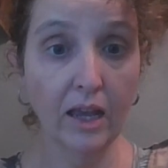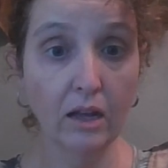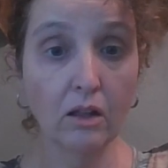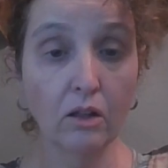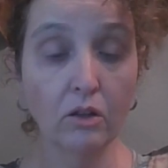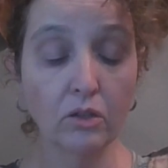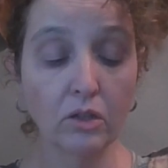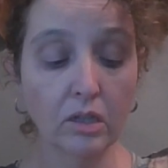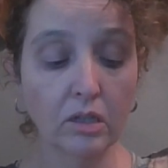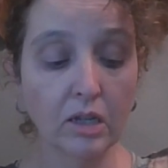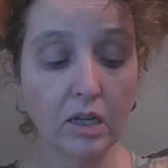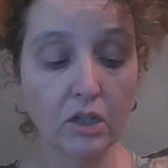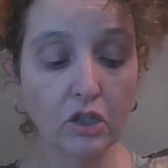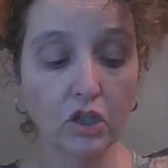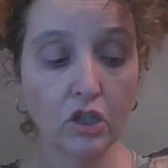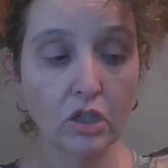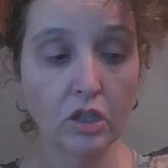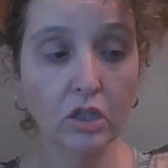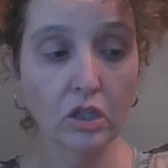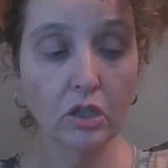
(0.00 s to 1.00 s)
close
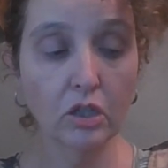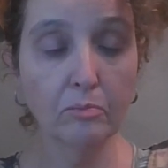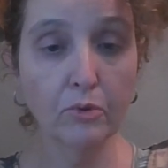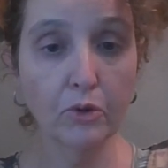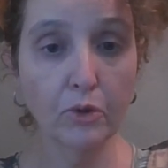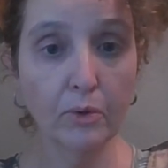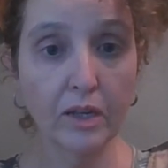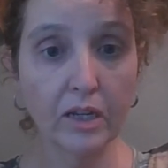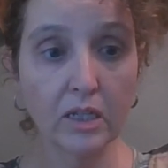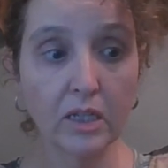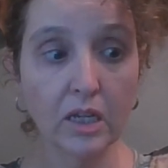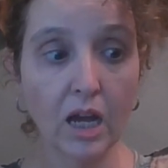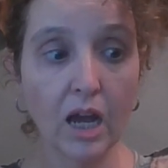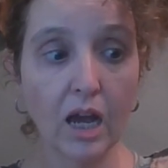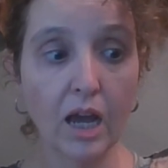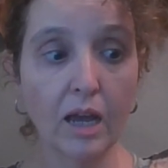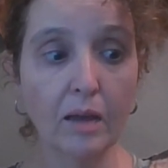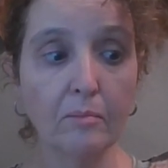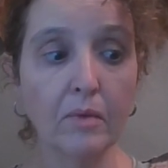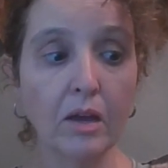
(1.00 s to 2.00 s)
attention to the brewing
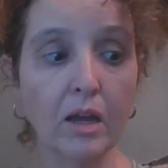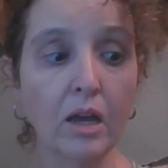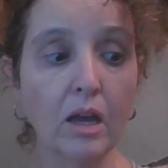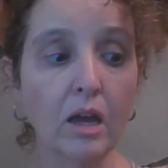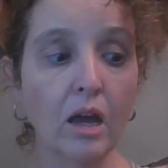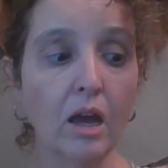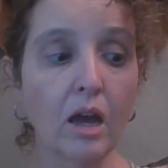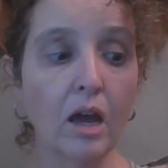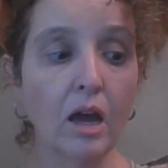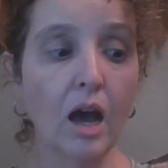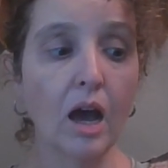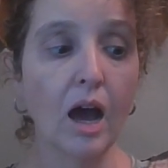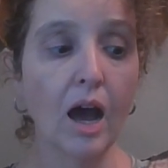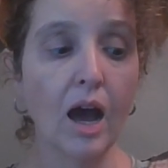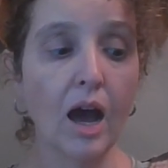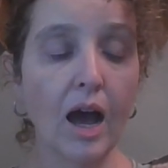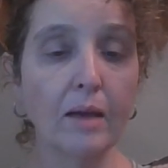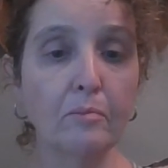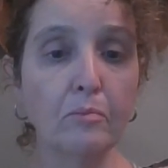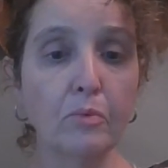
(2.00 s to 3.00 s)
time,
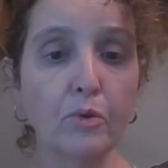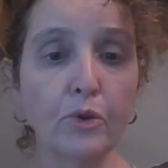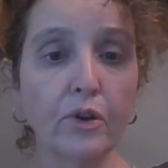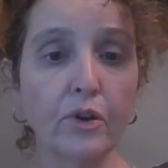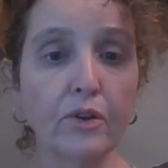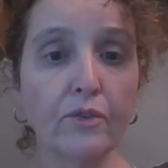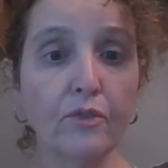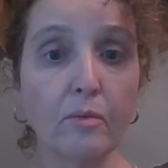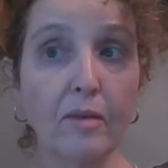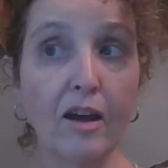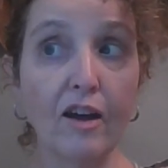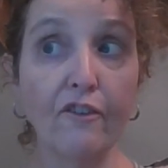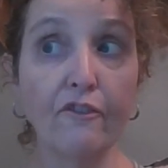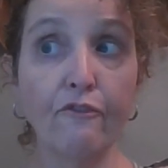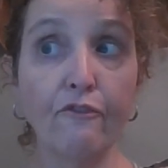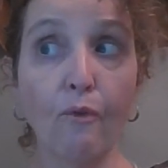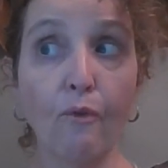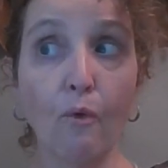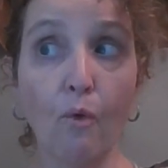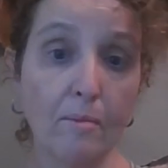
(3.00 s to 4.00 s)
I brewed it for about
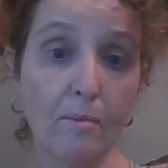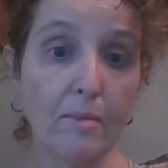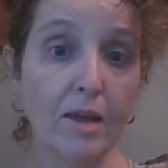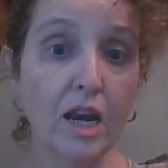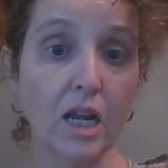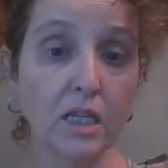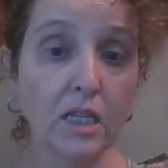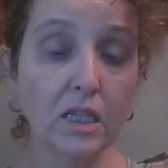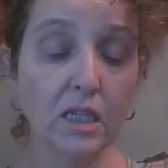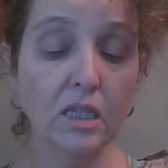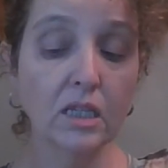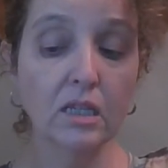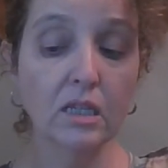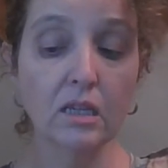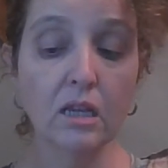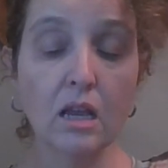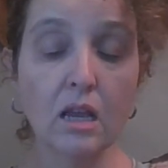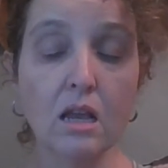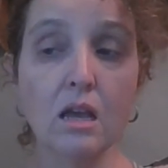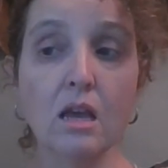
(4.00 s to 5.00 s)
4 minutes.
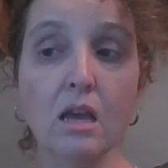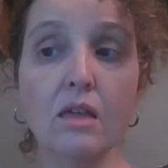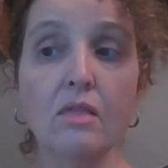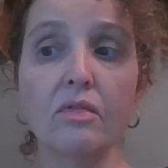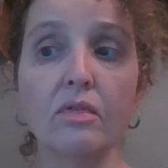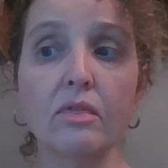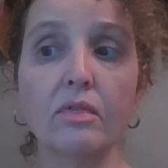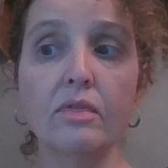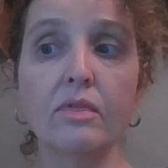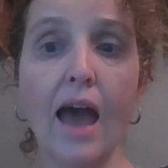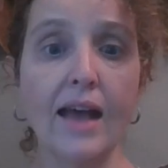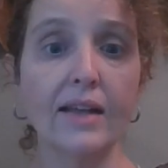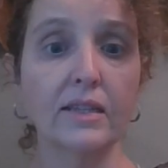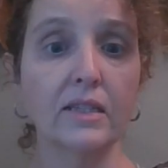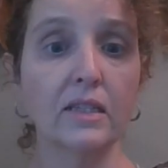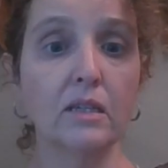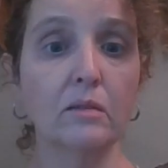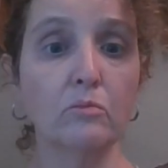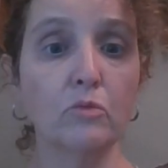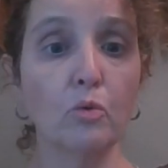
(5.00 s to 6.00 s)
That
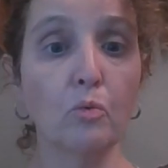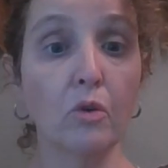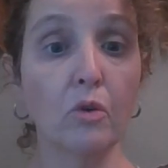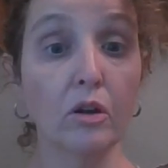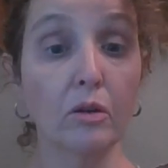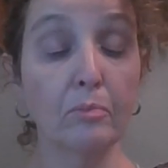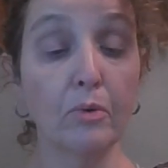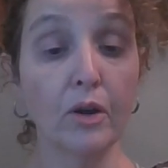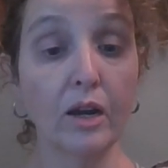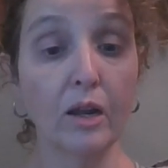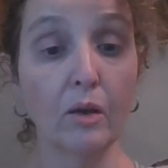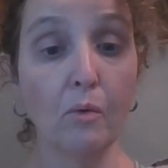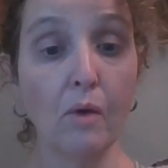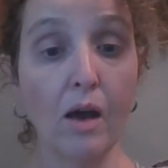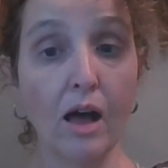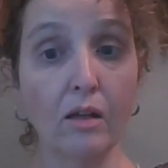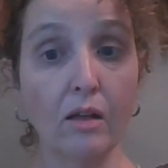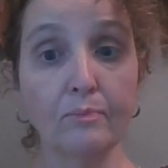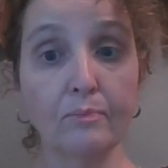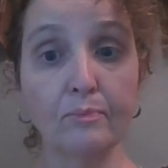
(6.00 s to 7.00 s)
seemed to work pretty
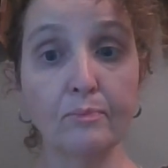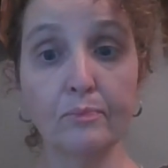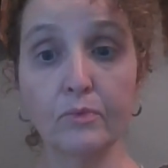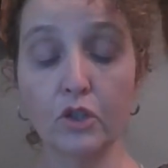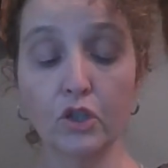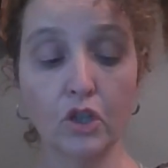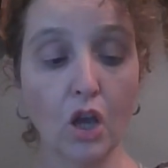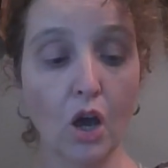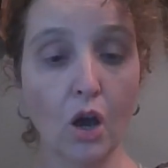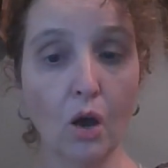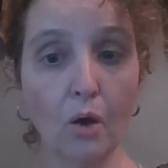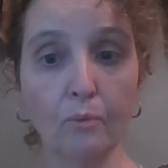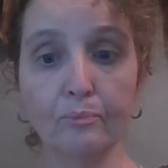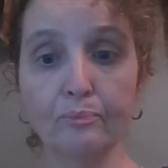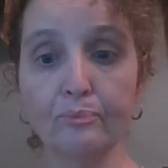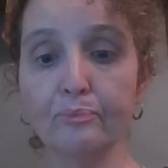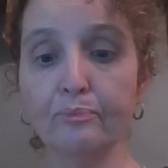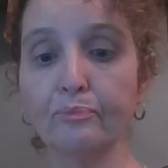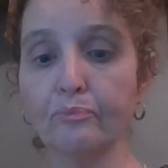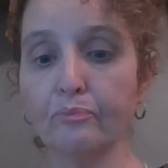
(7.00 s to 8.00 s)
well.
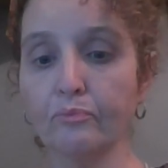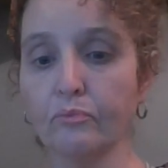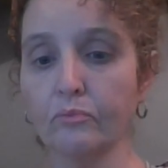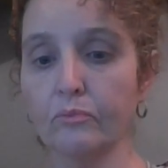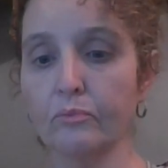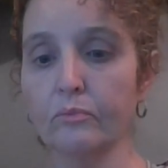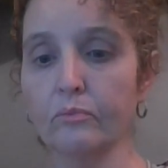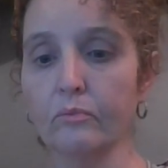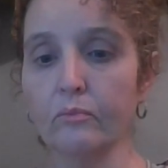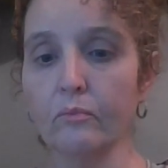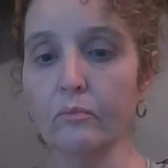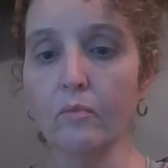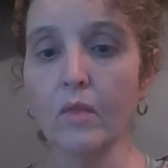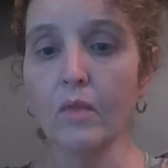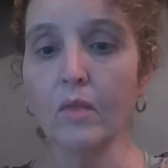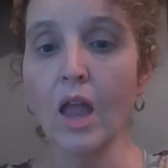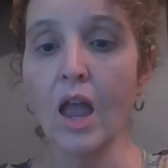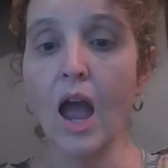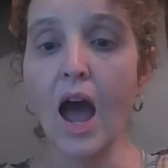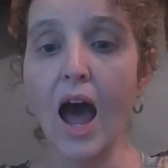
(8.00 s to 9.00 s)
So
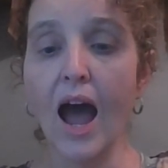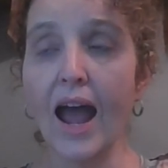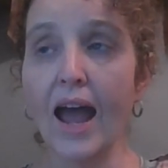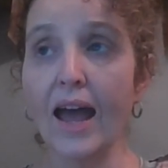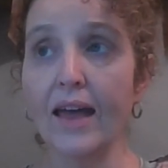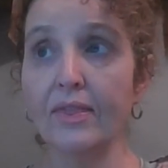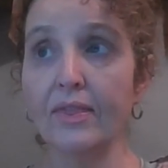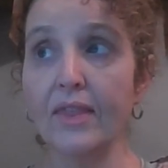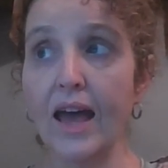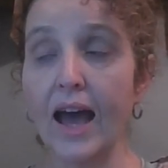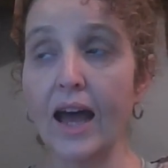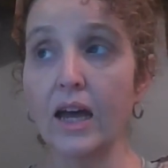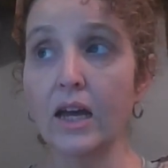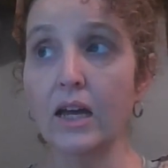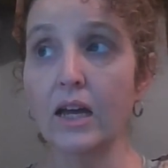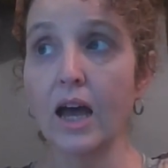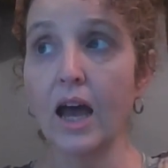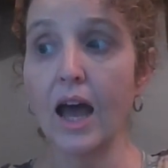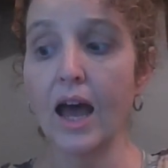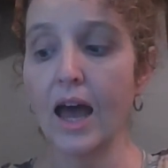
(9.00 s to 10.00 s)
I had
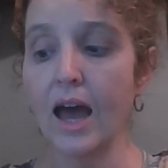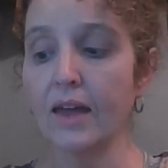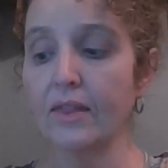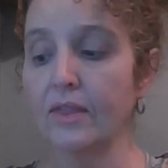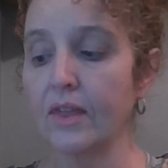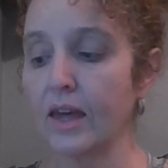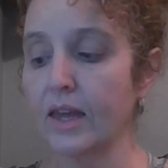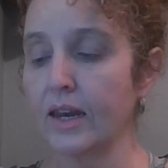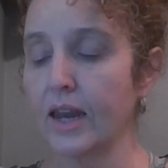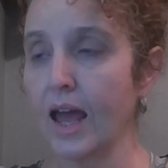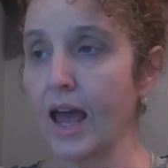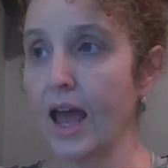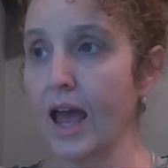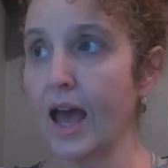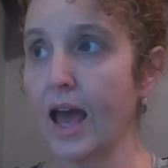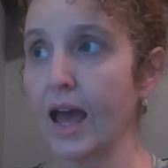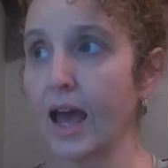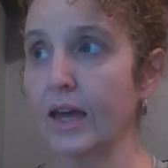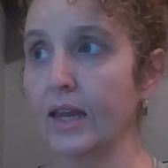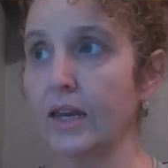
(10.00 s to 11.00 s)
that. I then
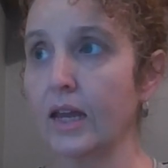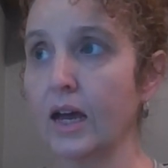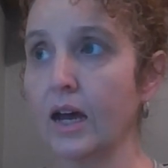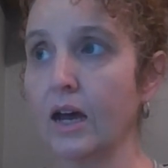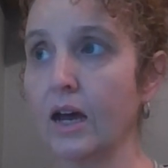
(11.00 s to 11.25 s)
had